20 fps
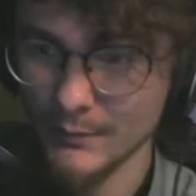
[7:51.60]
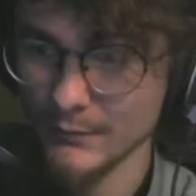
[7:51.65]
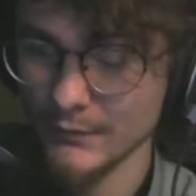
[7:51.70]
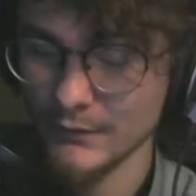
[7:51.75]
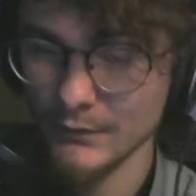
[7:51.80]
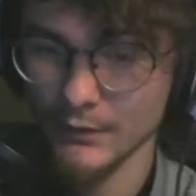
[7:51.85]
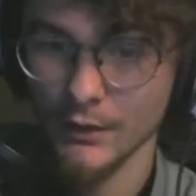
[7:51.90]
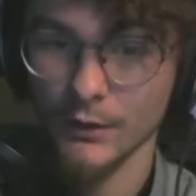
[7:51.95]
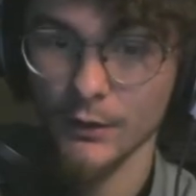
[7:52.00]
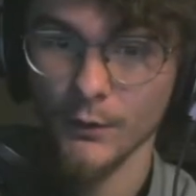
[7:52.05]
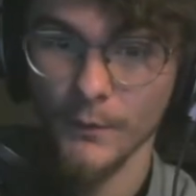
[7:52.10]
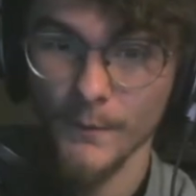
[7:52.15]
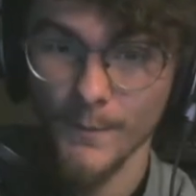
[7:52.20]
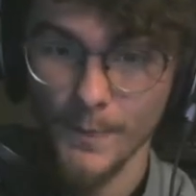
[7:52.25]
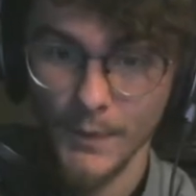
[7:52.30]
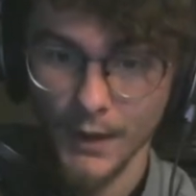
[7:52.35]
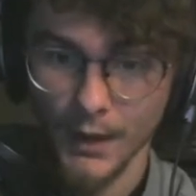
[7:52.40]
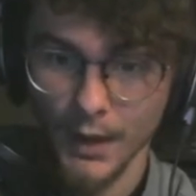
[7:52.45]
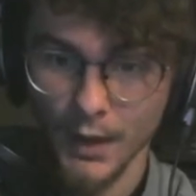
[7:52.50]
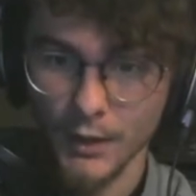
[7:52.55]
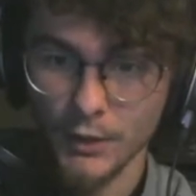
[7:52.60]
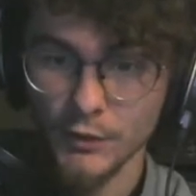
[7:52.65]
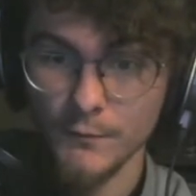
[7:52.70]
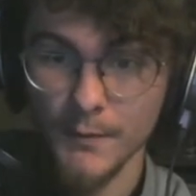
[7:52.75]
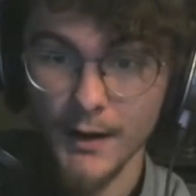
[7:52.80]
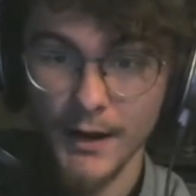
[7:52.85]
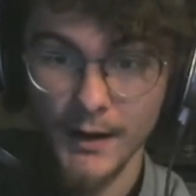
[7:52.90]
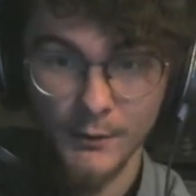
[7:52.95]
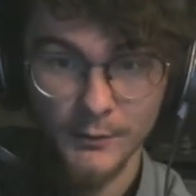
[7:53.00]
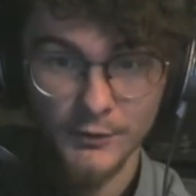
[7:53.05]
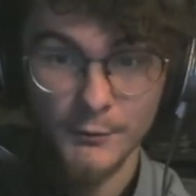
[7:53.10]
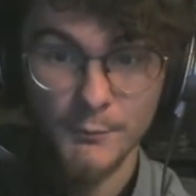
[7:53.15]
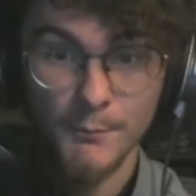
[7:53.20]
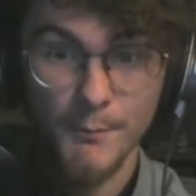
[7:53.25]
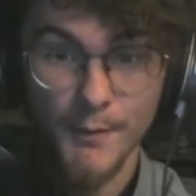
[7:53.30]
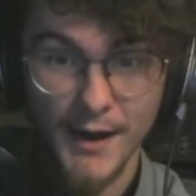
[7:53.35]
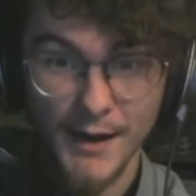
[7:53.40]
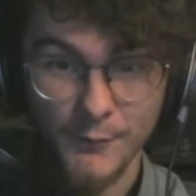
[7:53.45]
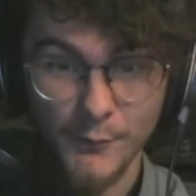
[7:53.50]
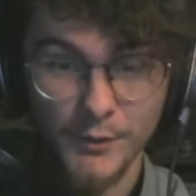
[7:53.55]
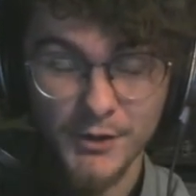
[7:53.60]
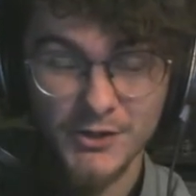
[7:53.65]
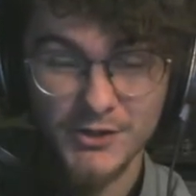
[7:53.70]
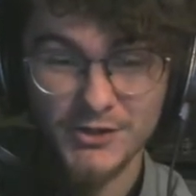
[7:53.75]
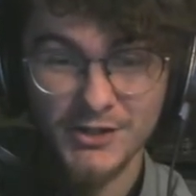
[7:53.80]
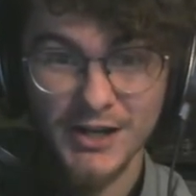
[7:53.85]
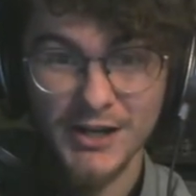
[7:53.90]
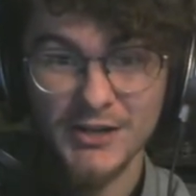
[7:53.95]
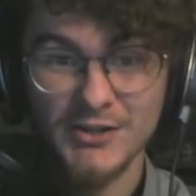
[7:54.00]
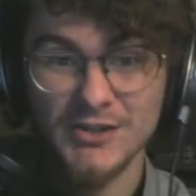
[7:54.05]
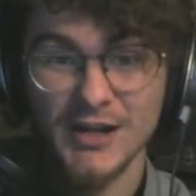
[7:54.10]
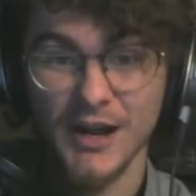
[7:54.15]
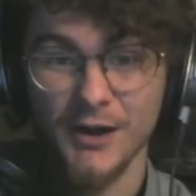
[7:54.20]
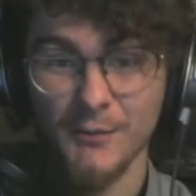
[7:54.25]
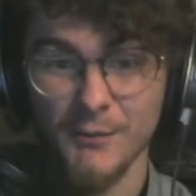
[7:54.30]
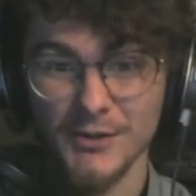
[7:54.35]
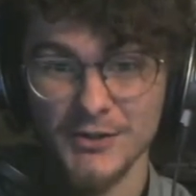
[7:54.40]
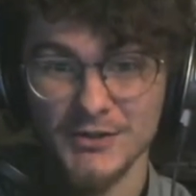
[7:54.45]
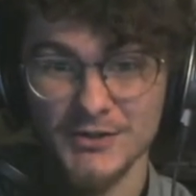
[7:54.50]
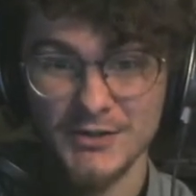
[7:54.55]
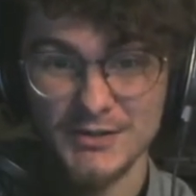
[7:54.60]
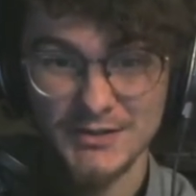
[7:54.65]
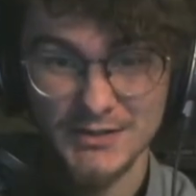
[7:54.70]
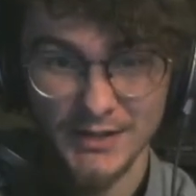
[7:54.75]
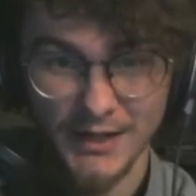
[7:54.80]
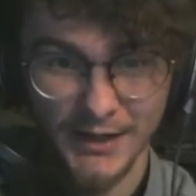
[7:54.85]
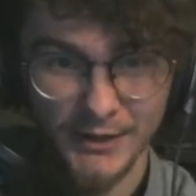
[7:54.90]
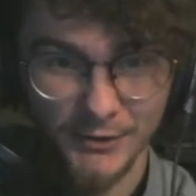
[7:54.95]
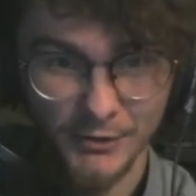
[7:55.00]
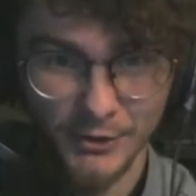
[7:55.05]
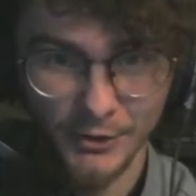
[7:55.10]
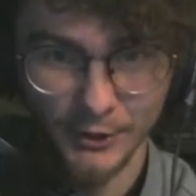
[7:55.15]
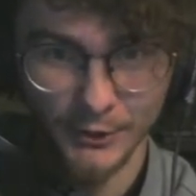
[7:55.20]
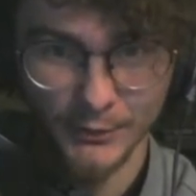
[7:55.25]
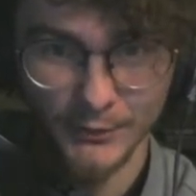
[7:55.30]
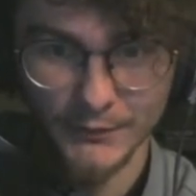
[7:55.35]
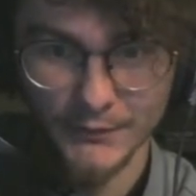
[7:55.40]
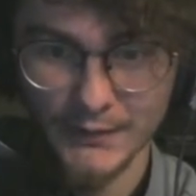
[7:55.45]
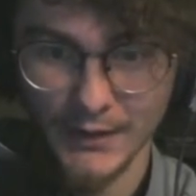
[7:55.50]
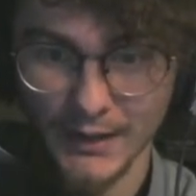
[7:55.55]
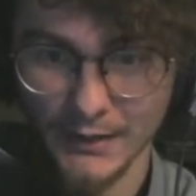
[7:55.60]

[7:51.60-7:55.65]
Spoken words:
So you might want to change how much the slider goes.